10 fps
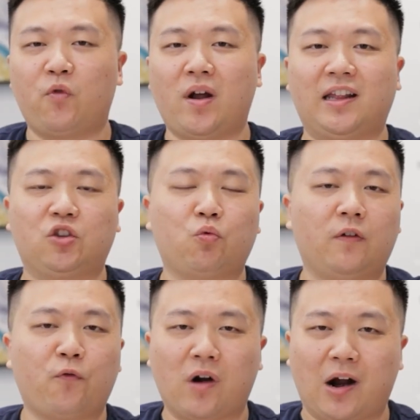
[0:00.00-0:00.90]
of running
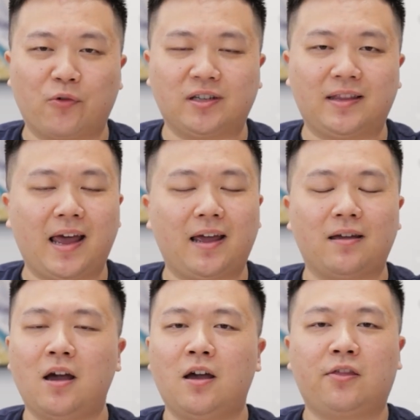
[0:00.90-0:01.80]
24 hours a
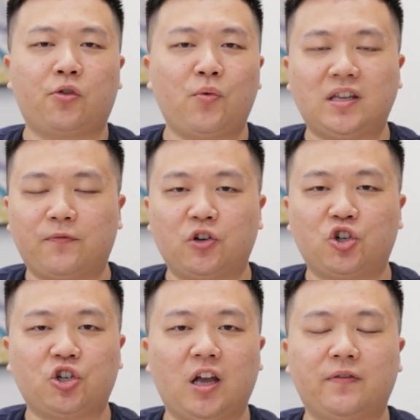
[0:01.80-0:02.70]
day, three different
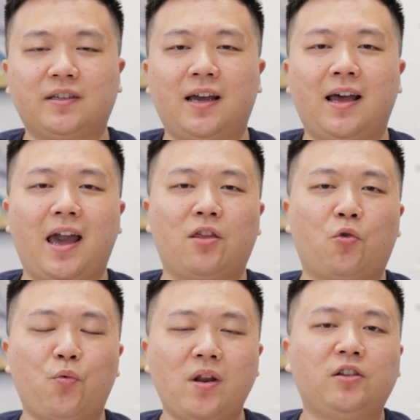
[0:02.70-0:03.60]
shifts, and
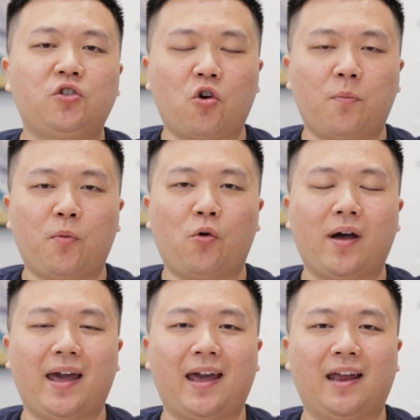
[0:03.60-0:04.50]
are really durable
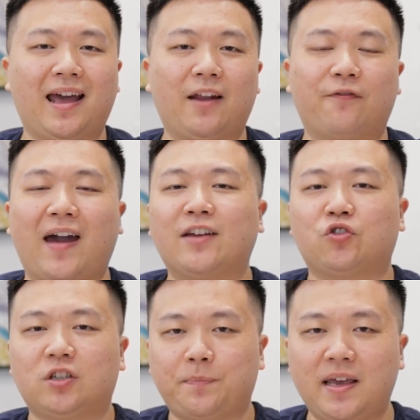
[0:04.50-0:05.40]
and at
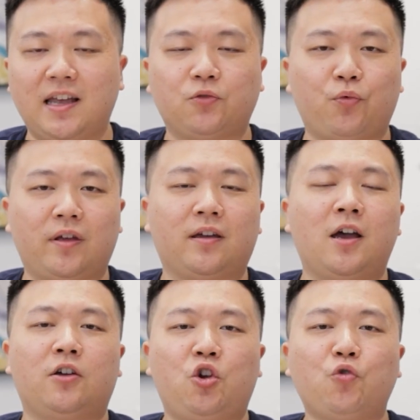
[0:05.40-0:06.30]
faster speeds with
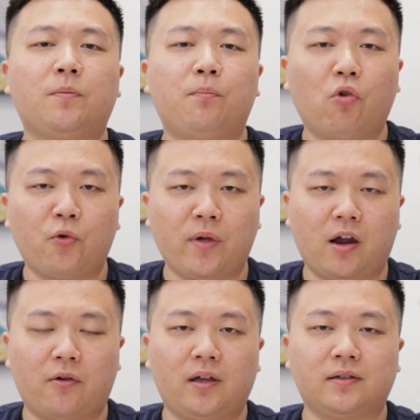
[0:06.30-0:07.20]
huge embroidery
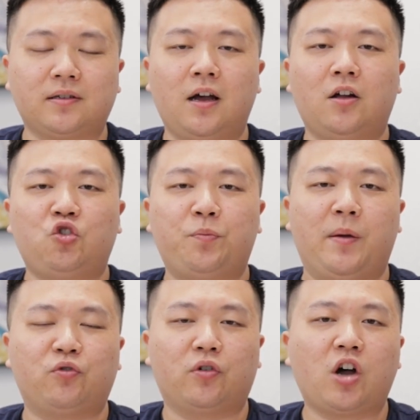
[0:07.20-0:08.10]
areas to be
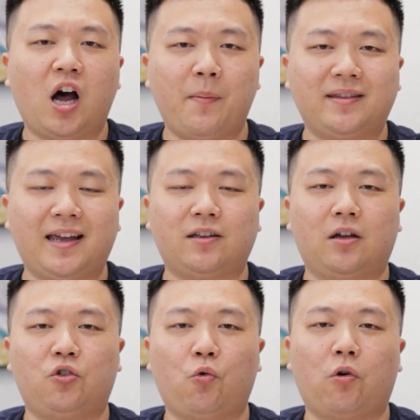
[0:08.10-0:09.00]
able to accommodate
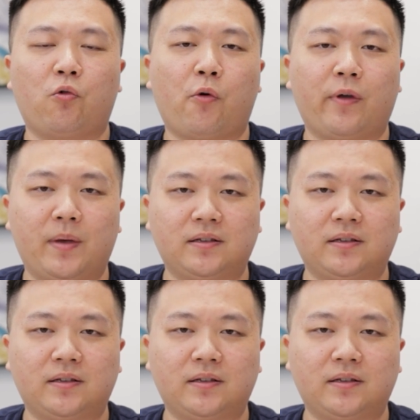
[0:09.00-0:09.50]
your growing